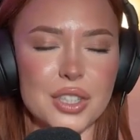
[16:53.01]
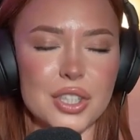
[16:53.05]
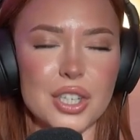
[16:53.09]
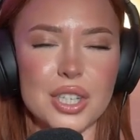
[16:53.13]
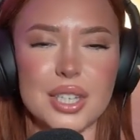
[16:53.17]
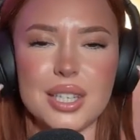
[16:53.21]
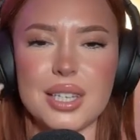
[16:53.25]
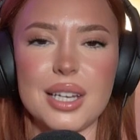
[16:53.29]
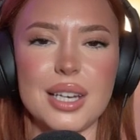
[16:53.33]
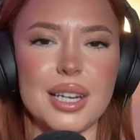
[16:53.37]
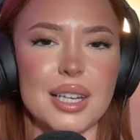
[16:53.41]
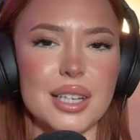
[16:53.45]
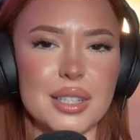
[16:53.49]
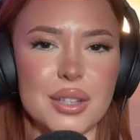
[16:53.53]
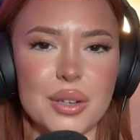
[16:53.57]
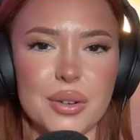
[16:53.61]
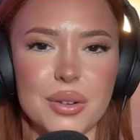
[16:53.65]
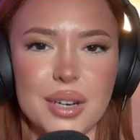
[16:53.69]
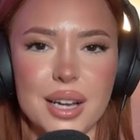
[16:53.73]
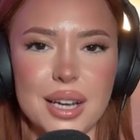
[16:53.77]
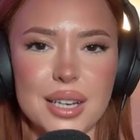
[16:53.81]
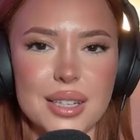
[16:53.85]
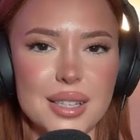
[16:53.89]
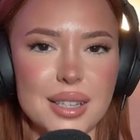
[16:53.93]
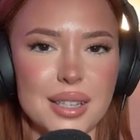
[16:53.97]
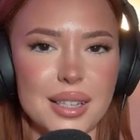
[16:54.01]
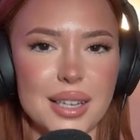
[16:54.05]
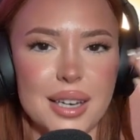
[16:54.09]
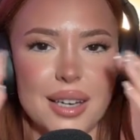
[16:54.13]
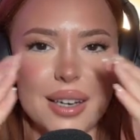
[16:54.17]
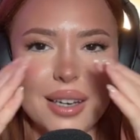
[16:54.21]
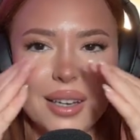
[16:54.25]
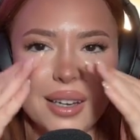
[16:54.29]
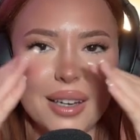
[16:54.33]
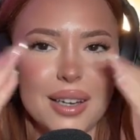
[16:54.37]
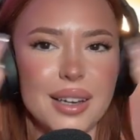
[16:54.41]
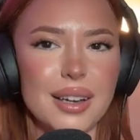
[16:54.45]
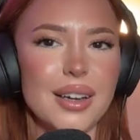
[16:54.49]
just sitting so
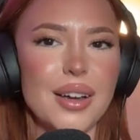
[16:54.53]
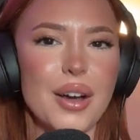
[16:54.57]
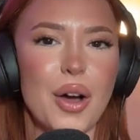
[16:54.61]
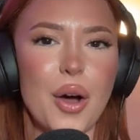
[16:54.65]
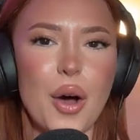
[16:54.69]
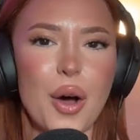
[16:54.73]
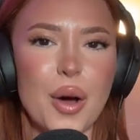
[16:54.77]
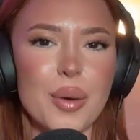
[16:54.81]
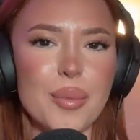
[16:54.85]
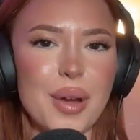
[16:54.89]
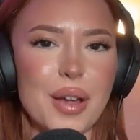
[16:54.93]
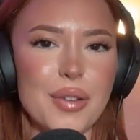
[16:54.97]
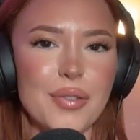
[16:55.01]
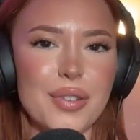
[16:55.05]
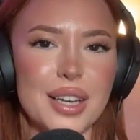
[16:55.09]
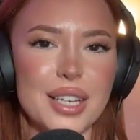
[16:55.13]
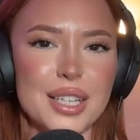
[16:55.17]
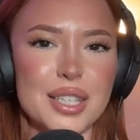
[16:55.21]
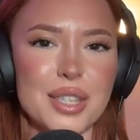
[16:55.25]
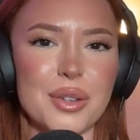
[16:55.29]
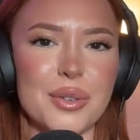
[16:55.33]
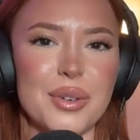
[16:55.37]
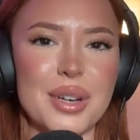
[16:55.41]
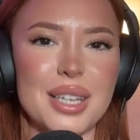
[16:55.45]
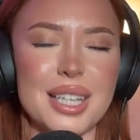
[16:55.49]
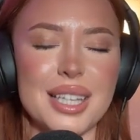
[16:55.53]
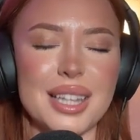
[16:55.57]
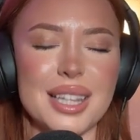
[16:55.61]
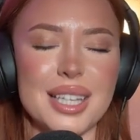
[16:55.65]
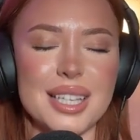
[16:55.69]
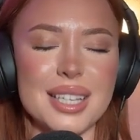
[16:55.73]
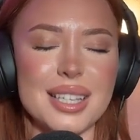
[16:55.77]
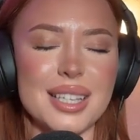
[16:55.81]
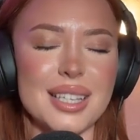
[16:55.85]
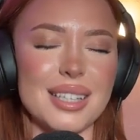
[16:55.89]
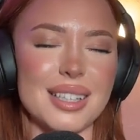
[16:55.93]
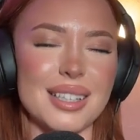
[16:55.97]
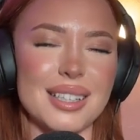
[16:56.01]
nicely on my face the way that
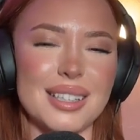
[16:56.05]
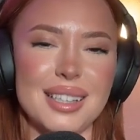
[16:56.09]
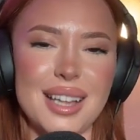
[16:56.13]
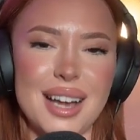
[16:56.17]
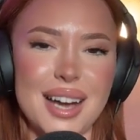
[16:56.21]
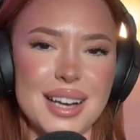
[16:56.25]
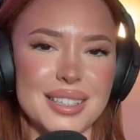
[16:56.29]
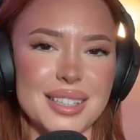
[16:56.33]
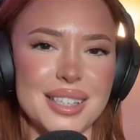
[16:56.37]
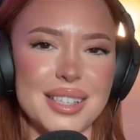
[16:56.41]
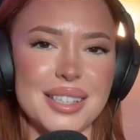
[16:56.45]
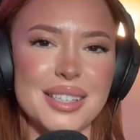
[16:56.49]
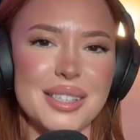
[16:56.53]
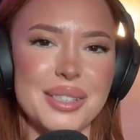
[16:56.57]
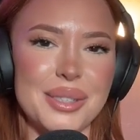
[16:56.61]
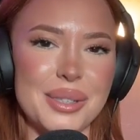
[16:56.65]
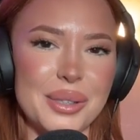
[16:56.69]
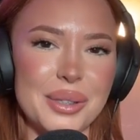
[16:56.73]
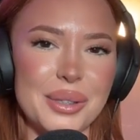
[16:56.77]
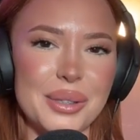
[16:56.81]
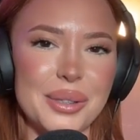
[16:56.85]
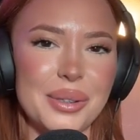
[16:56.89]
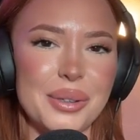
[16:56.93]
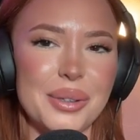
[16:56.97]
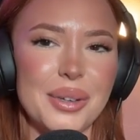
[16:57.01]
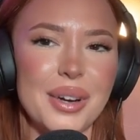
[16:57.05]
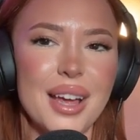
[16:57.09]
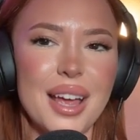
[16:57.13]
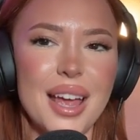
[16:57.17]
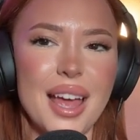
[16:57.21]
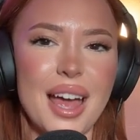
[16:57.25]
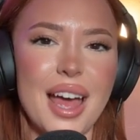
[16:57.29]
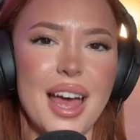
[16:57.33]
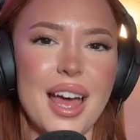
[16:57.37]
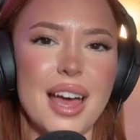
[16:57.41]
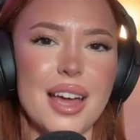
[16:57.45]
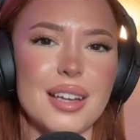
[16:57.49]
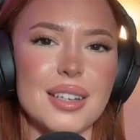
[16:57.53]
these glasses do,
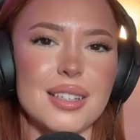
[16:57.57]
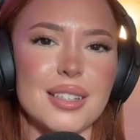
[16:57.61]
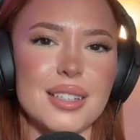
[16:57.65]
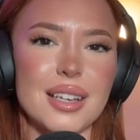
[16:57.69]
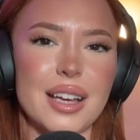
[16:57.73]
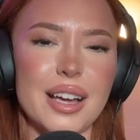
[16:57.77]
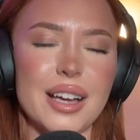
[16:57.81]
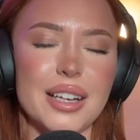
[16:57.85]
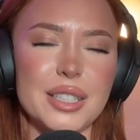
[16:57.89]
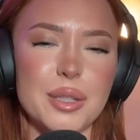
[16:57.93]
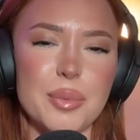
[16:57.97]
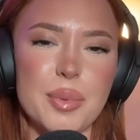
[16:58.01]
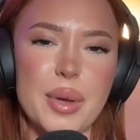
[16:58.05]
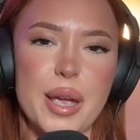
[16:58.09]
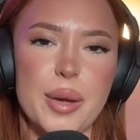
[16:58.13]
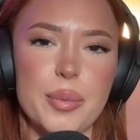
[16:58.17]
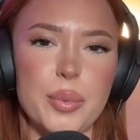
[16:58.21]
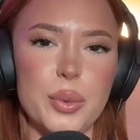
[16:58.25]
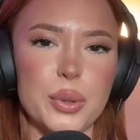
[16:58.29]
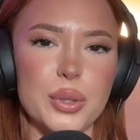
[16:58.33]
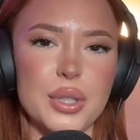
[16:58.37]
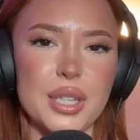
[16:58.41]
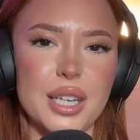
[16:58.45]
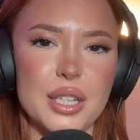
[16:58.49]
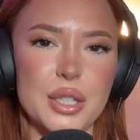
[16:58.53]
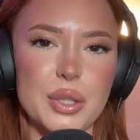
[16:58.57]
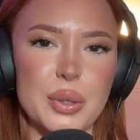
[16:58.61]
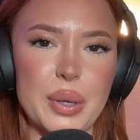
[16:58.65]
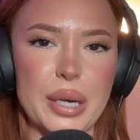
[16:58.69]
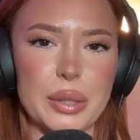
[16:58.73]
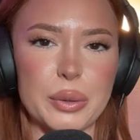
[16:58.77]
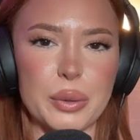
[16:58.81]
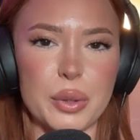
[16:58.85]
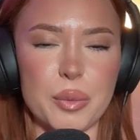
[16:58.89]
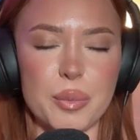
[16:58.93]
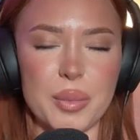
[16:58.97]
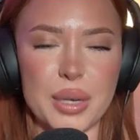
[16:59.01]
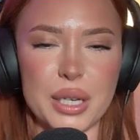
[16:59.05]
and to be able to
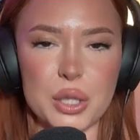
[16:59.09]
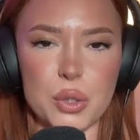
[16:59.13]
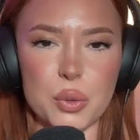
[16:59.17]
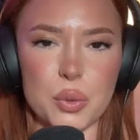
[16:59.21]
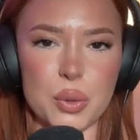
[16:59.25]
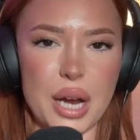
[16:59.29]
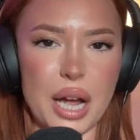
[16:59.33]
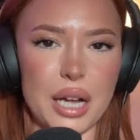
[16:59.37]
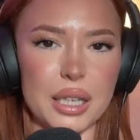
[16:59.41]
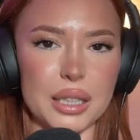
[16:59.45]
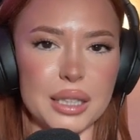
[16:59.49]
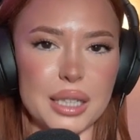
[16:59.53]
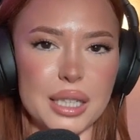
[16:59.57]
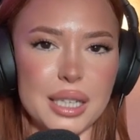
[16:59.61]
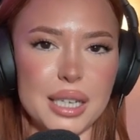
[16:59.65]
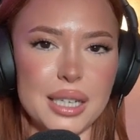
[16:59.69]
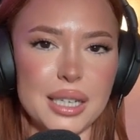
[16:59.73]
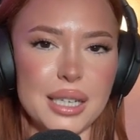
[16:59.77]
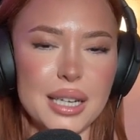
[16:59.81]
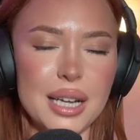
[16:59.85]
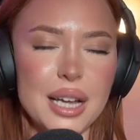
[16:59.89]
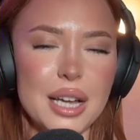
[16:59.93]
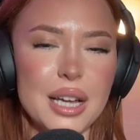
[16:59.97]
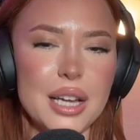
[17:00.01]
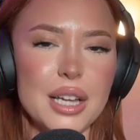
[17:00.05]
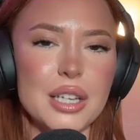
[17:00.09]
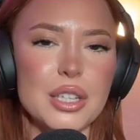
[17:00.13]
interact with mixed reality.